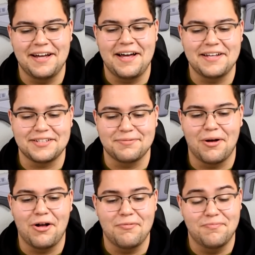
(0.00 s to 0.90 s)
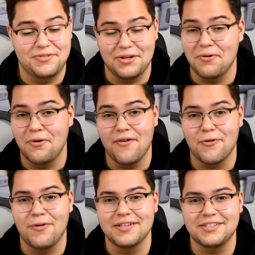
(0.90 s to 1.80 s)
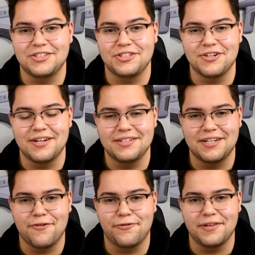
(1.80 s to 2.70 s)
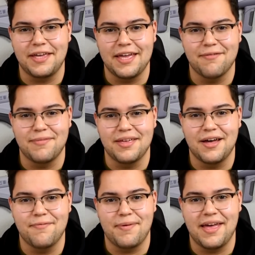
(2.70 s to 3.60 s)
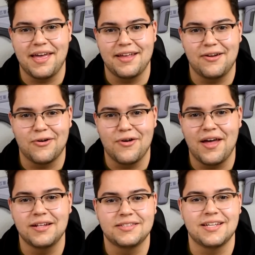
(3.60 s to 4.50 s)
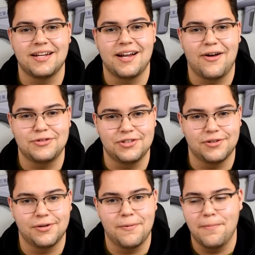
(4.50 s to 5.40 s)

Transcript: not a small, so whoever wants this shirt, definitely hit me up and I'll go ahead and send it out to you.